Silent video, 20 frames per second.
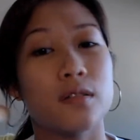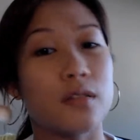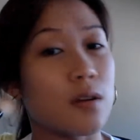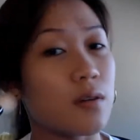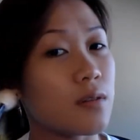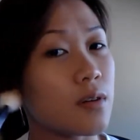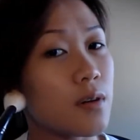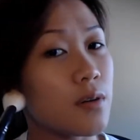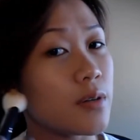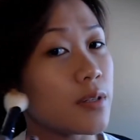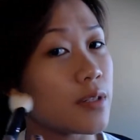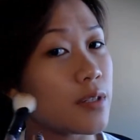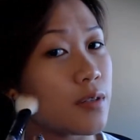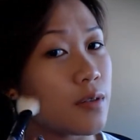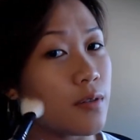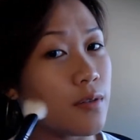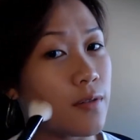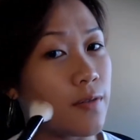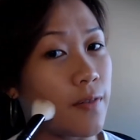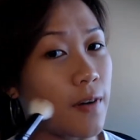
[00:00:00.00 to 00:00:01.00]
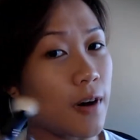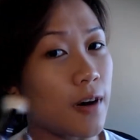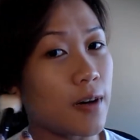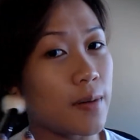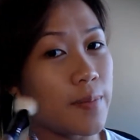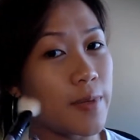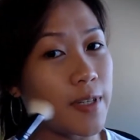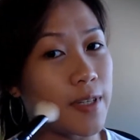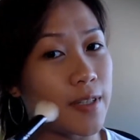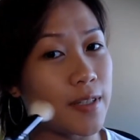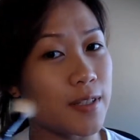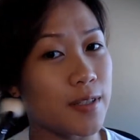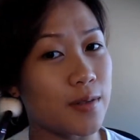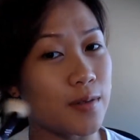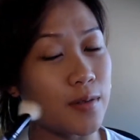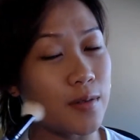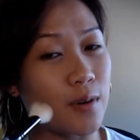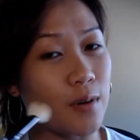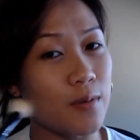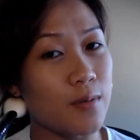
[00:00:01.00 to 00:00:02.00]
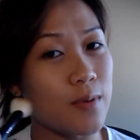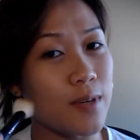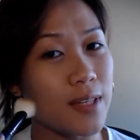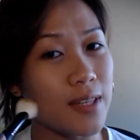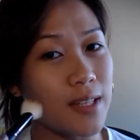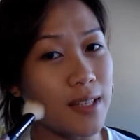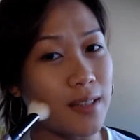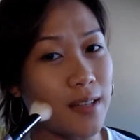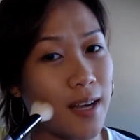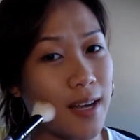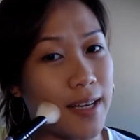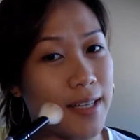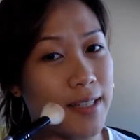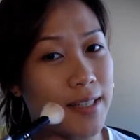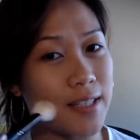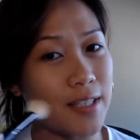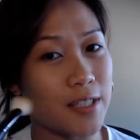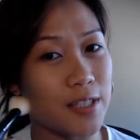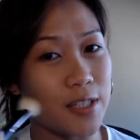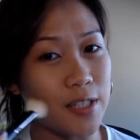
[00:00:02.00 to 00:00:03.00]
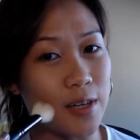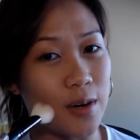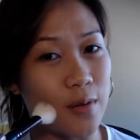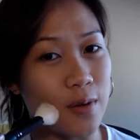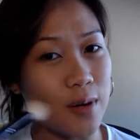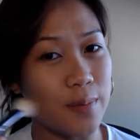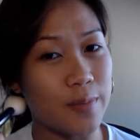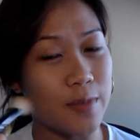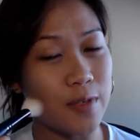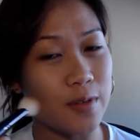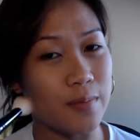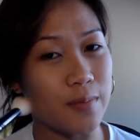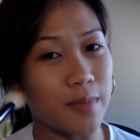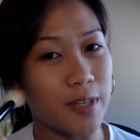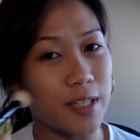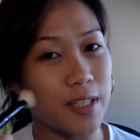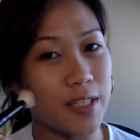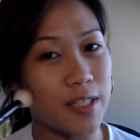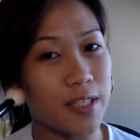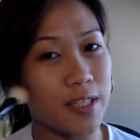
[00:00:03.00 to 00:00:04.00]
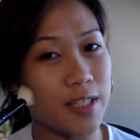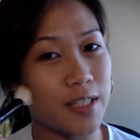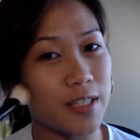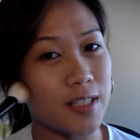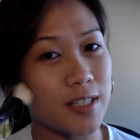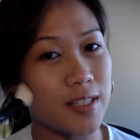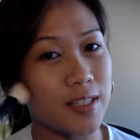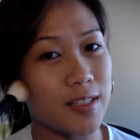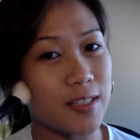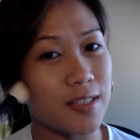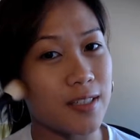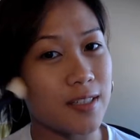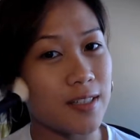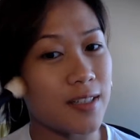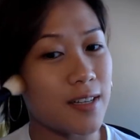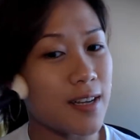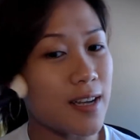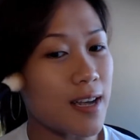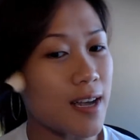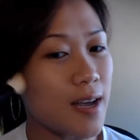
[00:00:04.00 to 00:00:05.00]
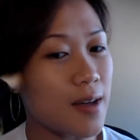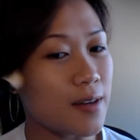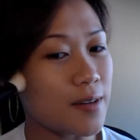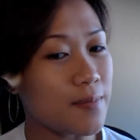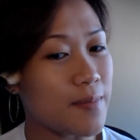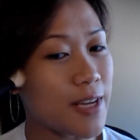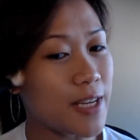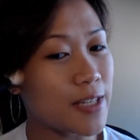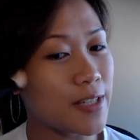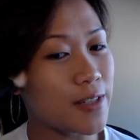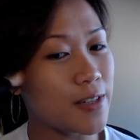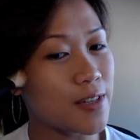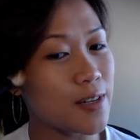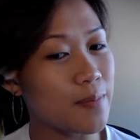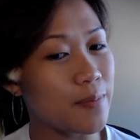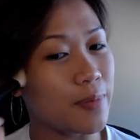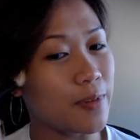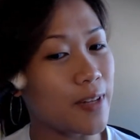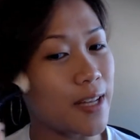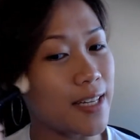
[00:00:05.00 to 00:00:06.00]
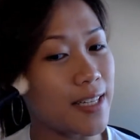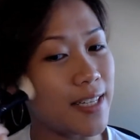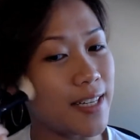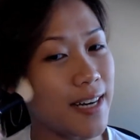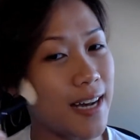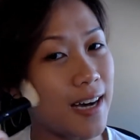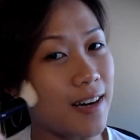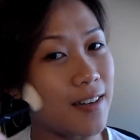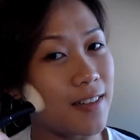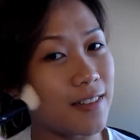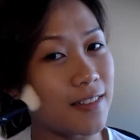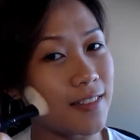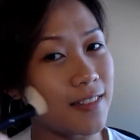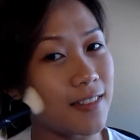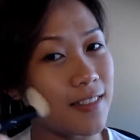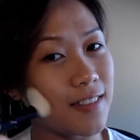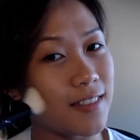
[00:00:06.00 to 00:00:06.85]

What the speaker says: Don't go in too far because you don't want the line to show up too much. And make sure to blend it out.